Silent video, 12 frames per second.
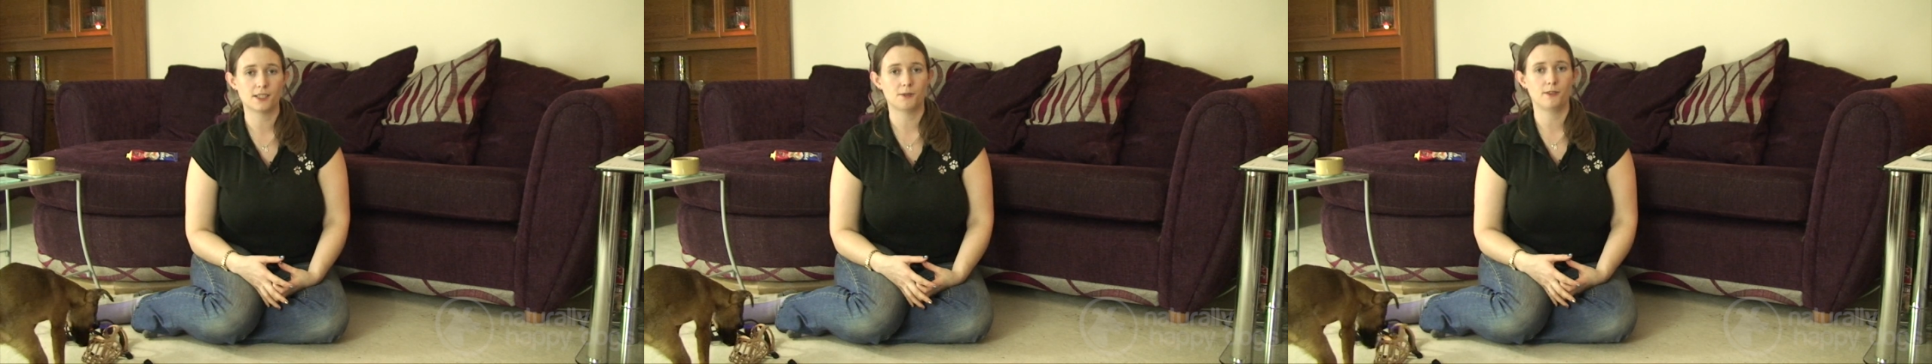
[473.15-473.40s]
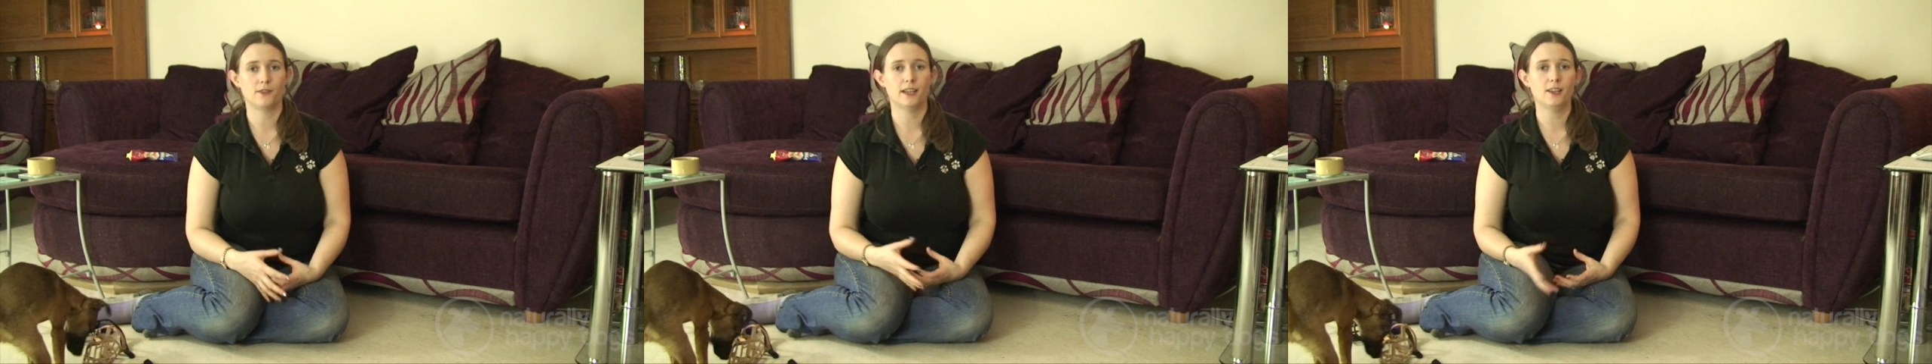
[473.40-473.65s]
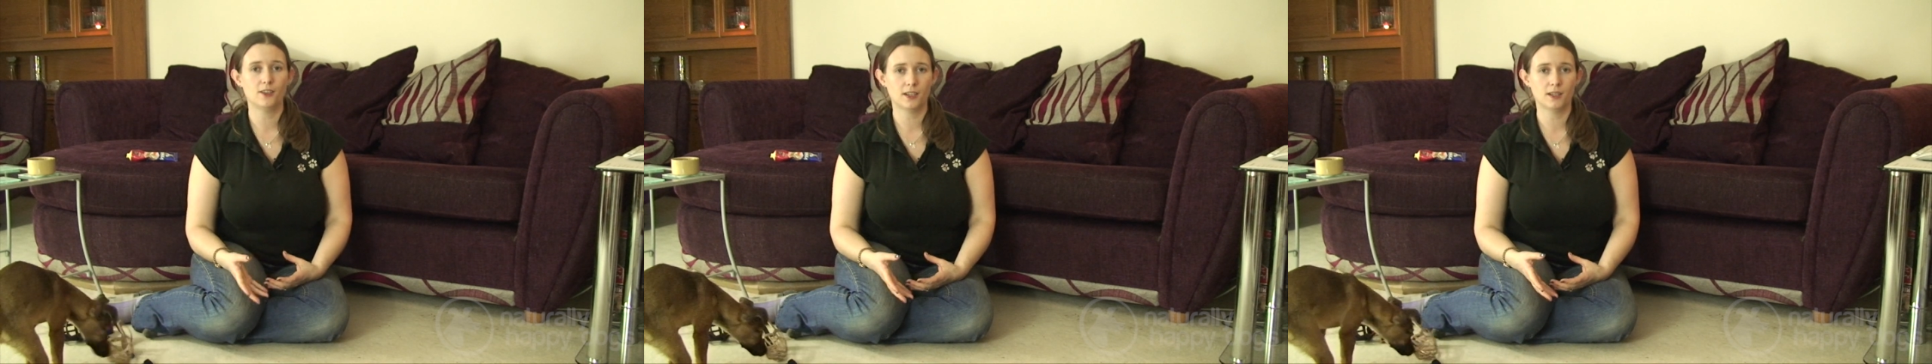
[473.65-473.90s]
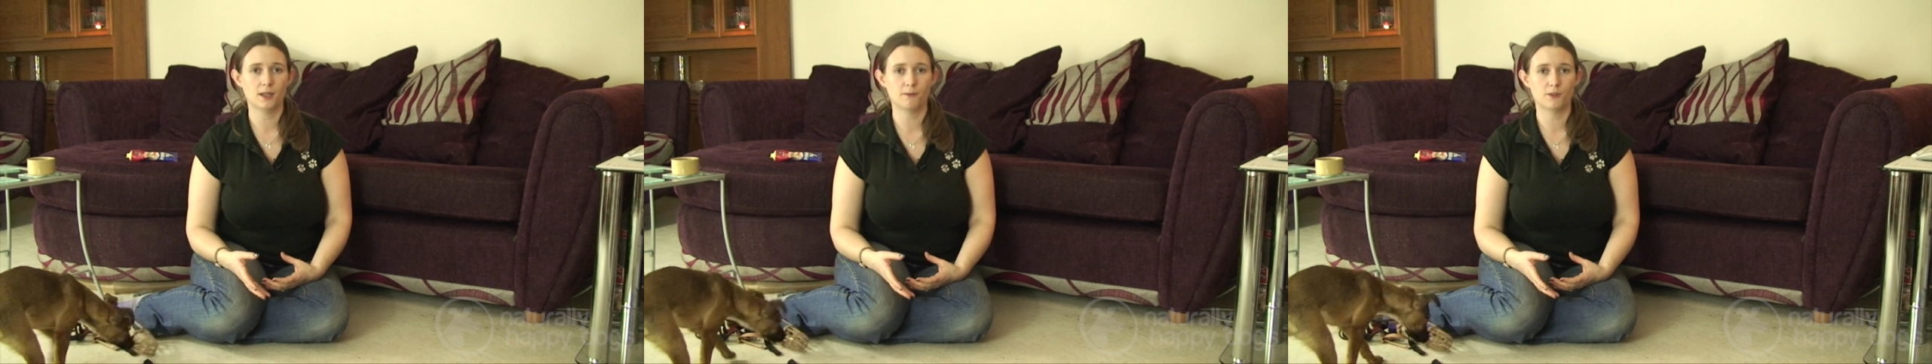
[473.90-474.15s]
So if they look
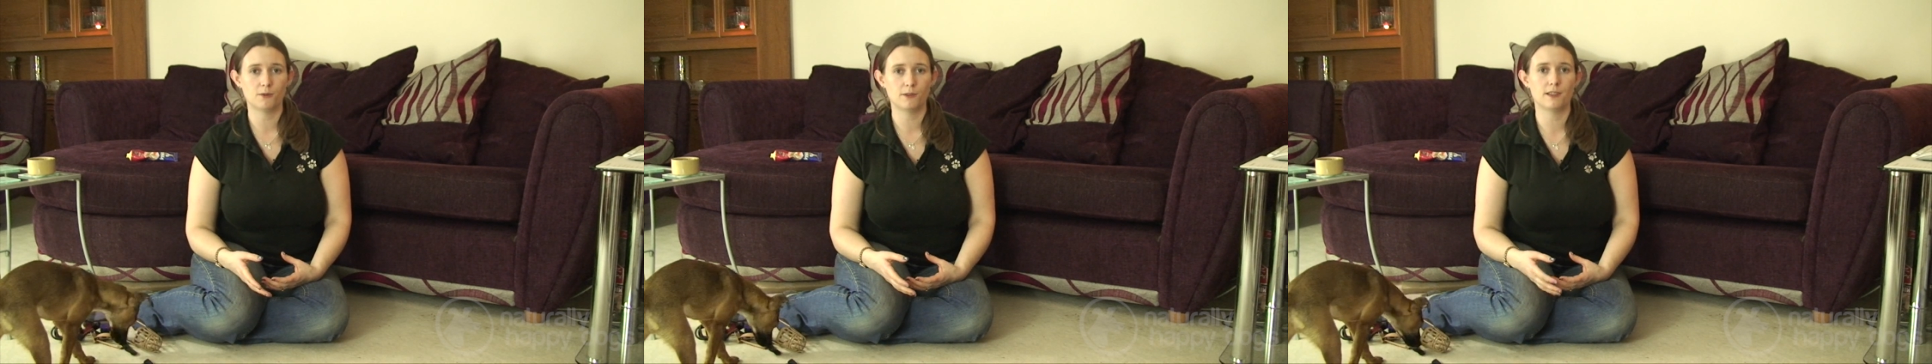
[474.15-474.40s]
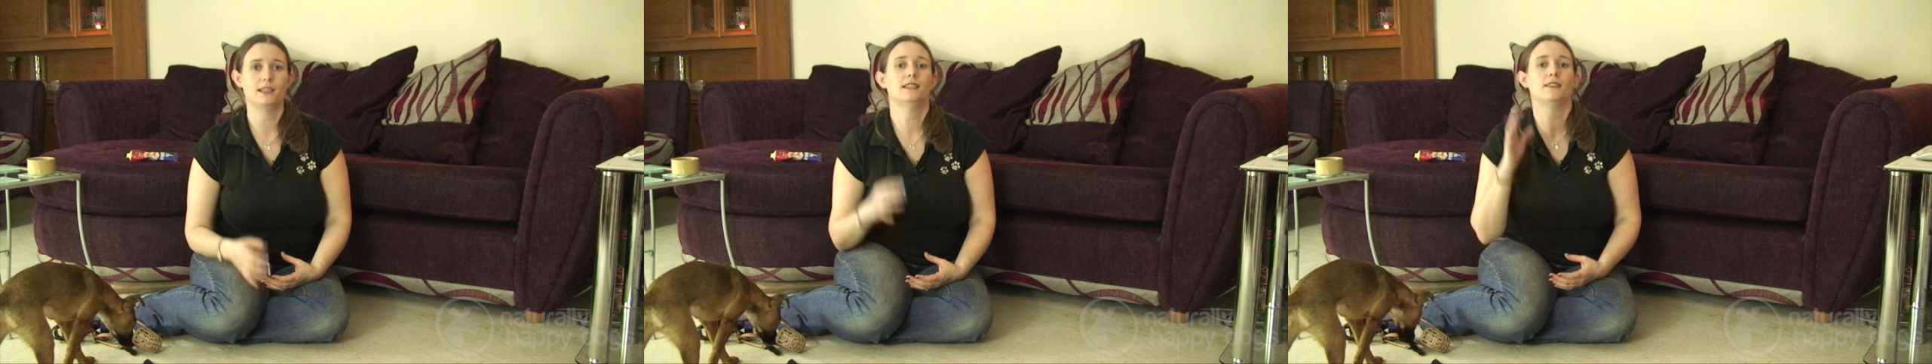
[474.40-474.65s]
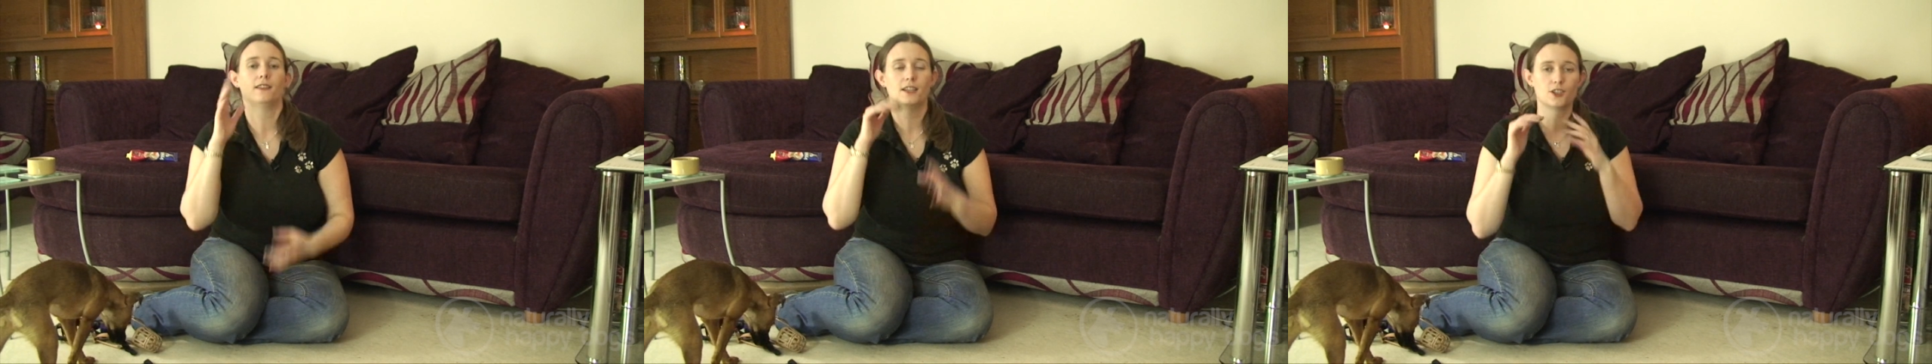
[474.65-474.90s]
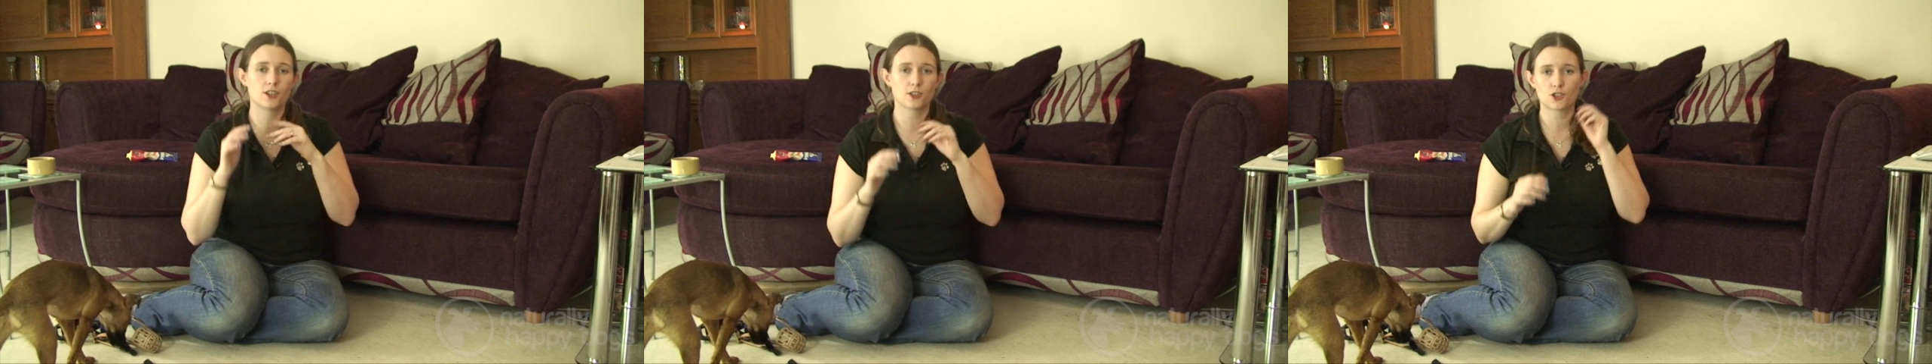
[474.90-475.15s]
uncomfortable with it, if they
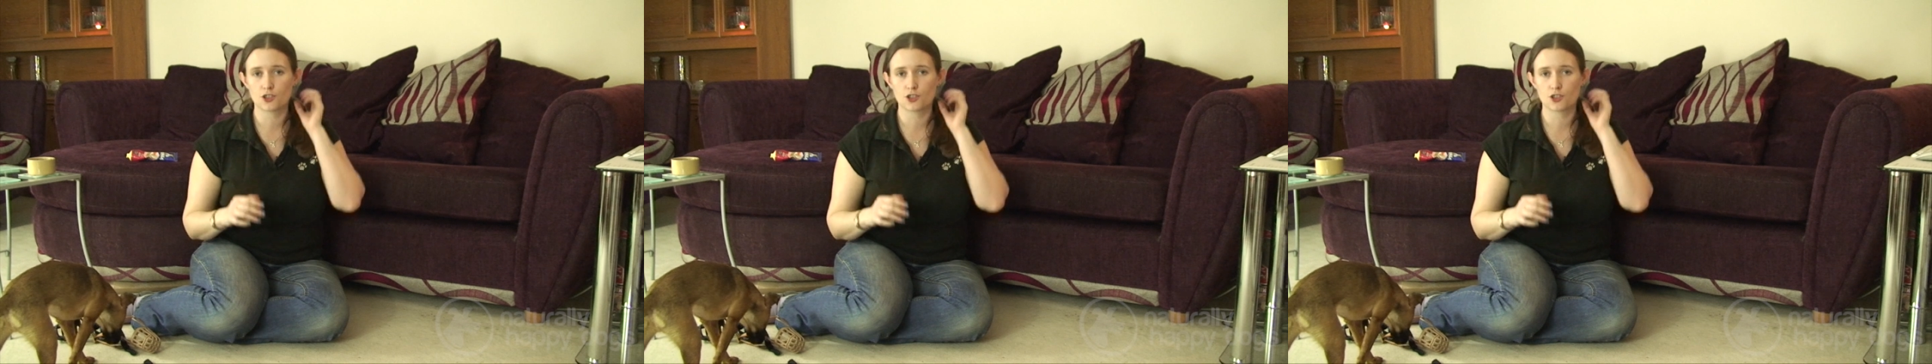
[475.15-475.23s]
start